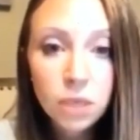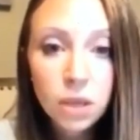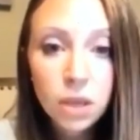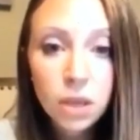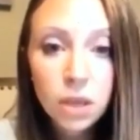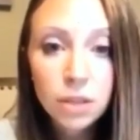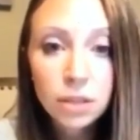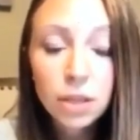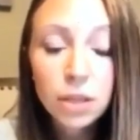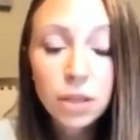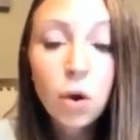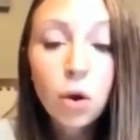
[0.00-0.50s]

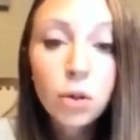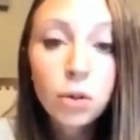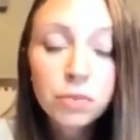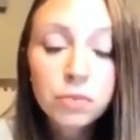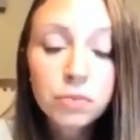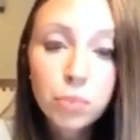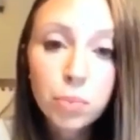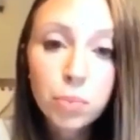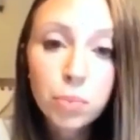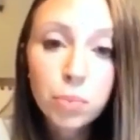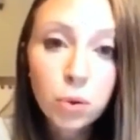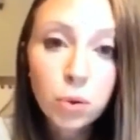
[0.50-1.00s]
The only
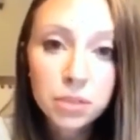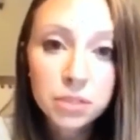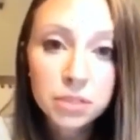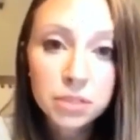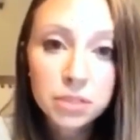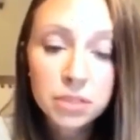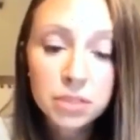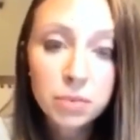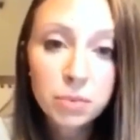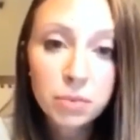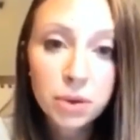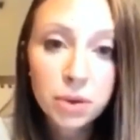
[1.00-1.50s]
reports
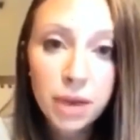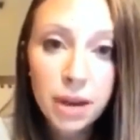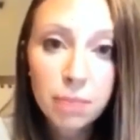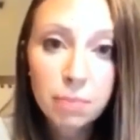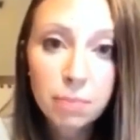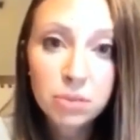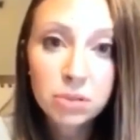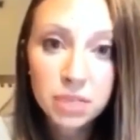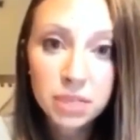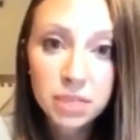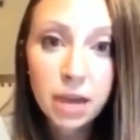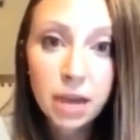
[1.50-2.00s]
that we're
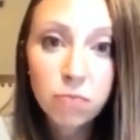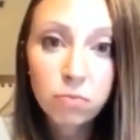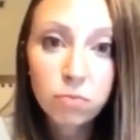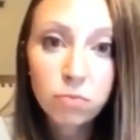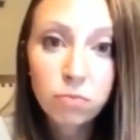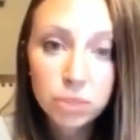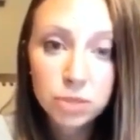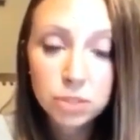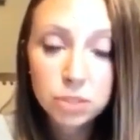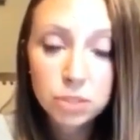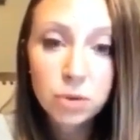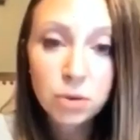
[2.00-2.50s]
able to get of
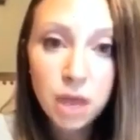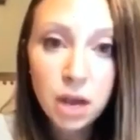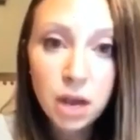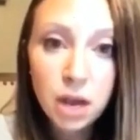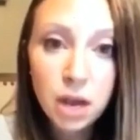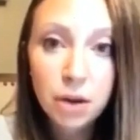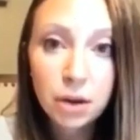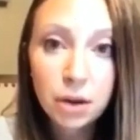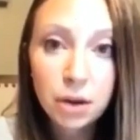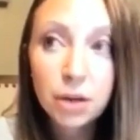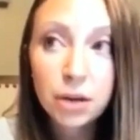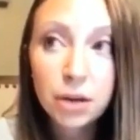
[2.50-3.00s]
what's going
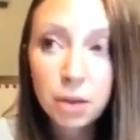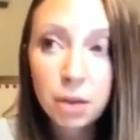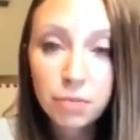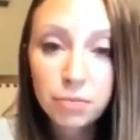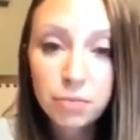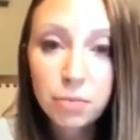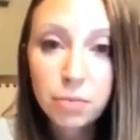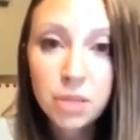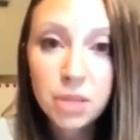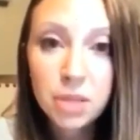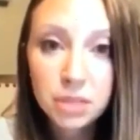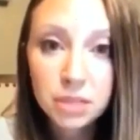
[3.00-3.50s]
on are coming
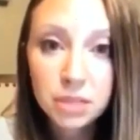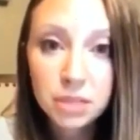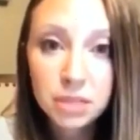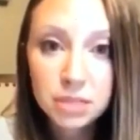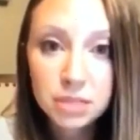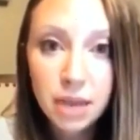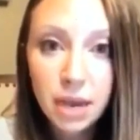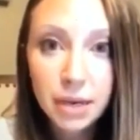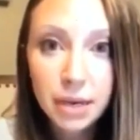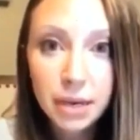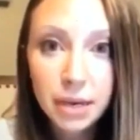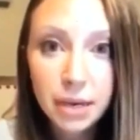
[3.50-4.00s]
from the
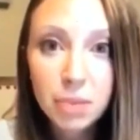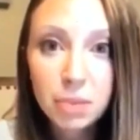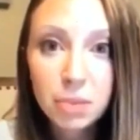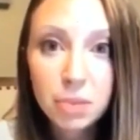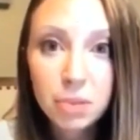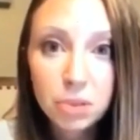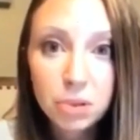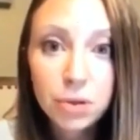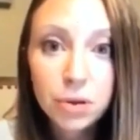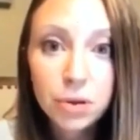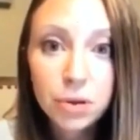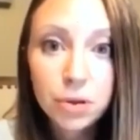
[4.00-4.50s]
inside, and
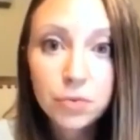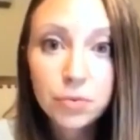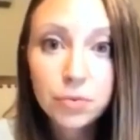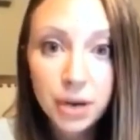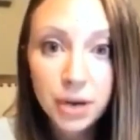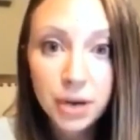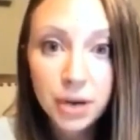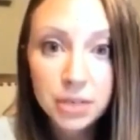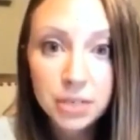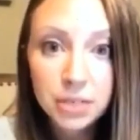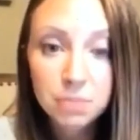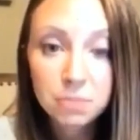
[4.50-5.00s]
people are
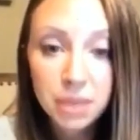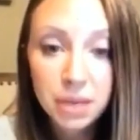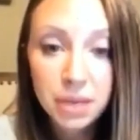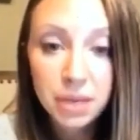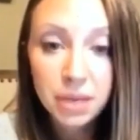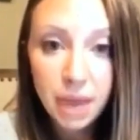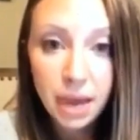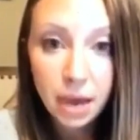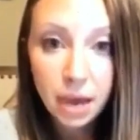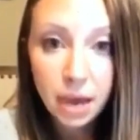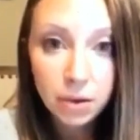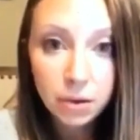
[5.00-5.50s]
afraid to
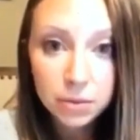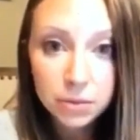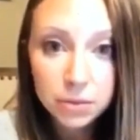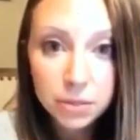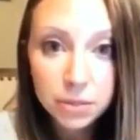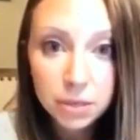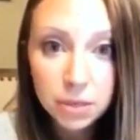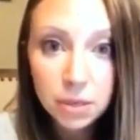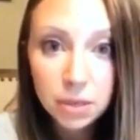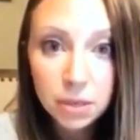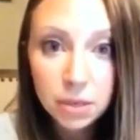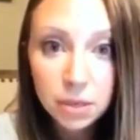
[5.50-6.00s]
speak out.
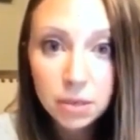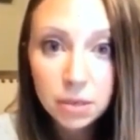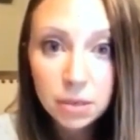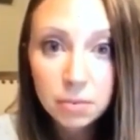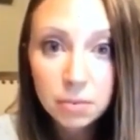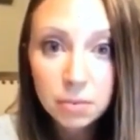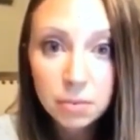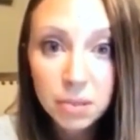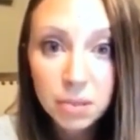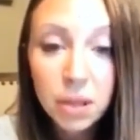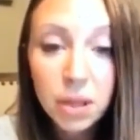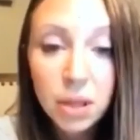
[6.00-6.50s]

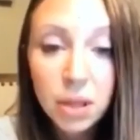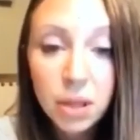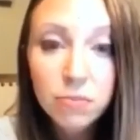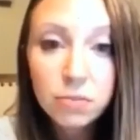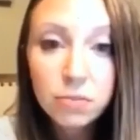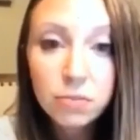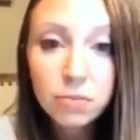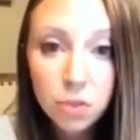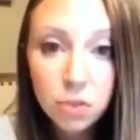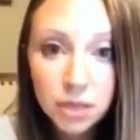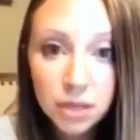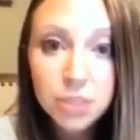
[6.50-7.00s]
People
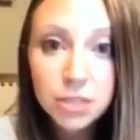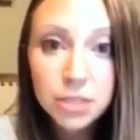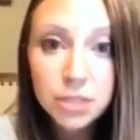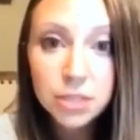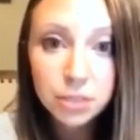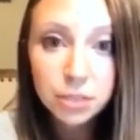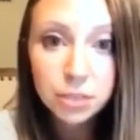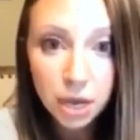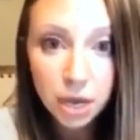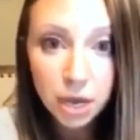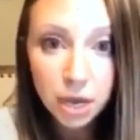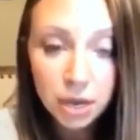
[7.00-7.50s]
have lost
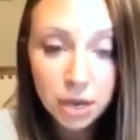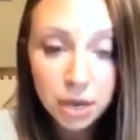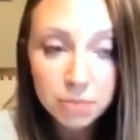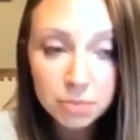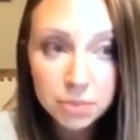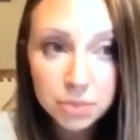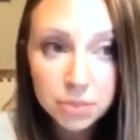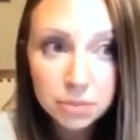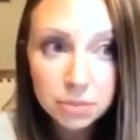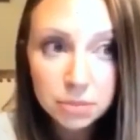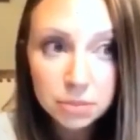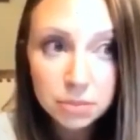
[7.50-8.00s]
their
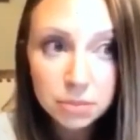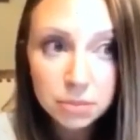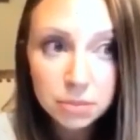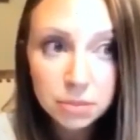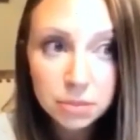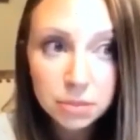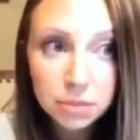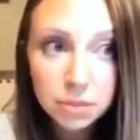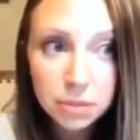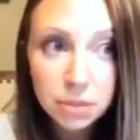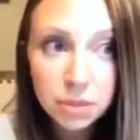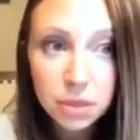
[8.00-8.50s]
jobs.
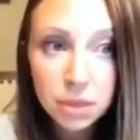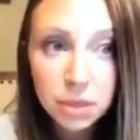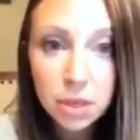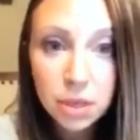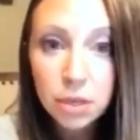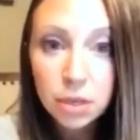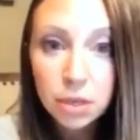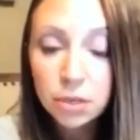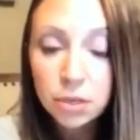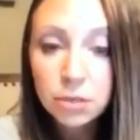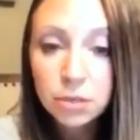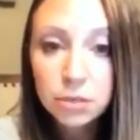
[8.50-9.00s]

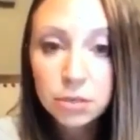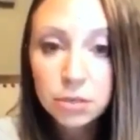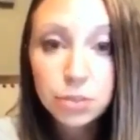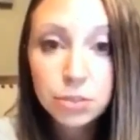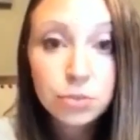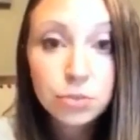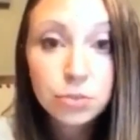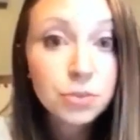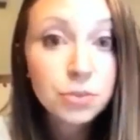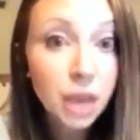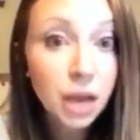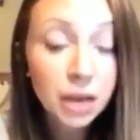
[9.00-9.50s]

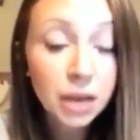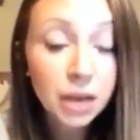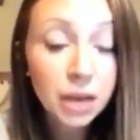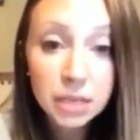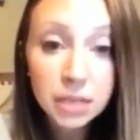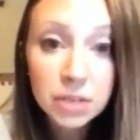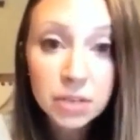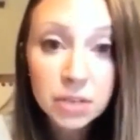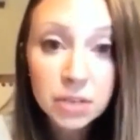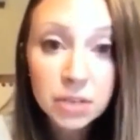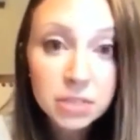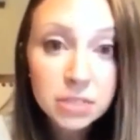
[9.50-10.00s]
Do not
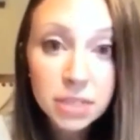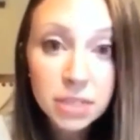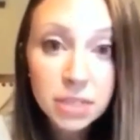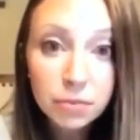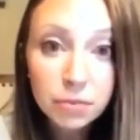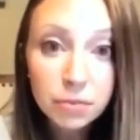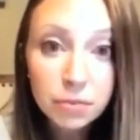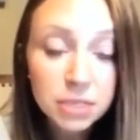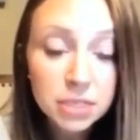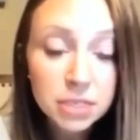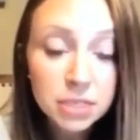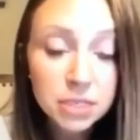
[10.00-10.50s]
give consent
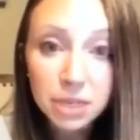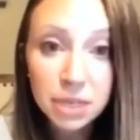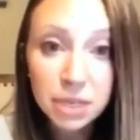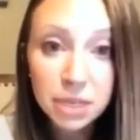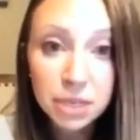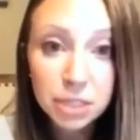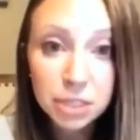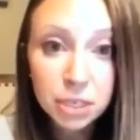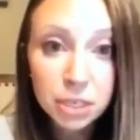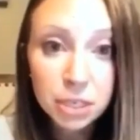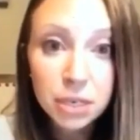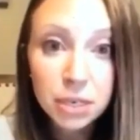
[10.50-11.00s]
for
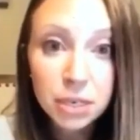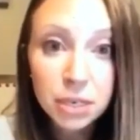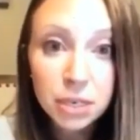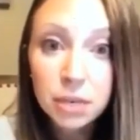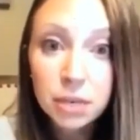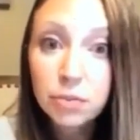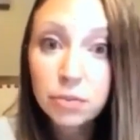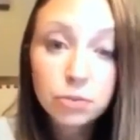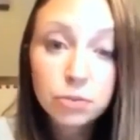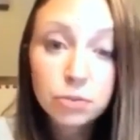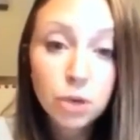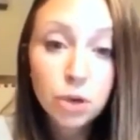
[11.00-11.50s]
intubation
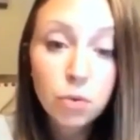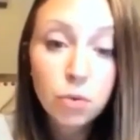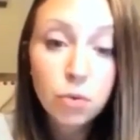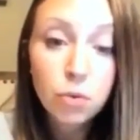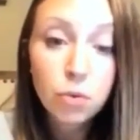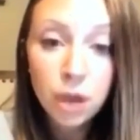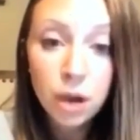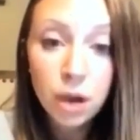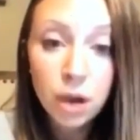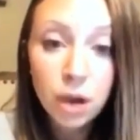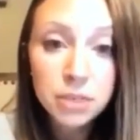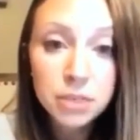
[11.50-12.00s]
if you
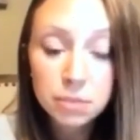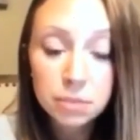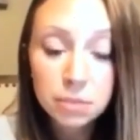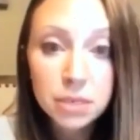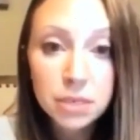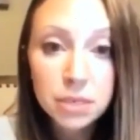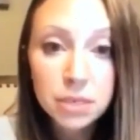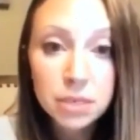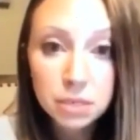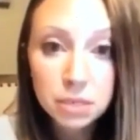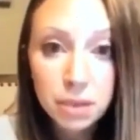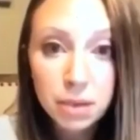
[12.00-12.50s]
don't want to be
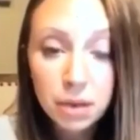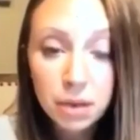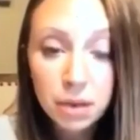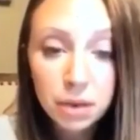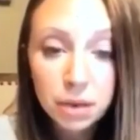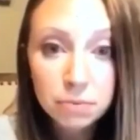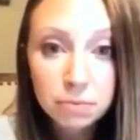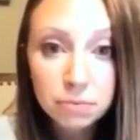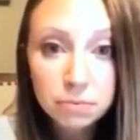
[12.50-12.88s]
intubated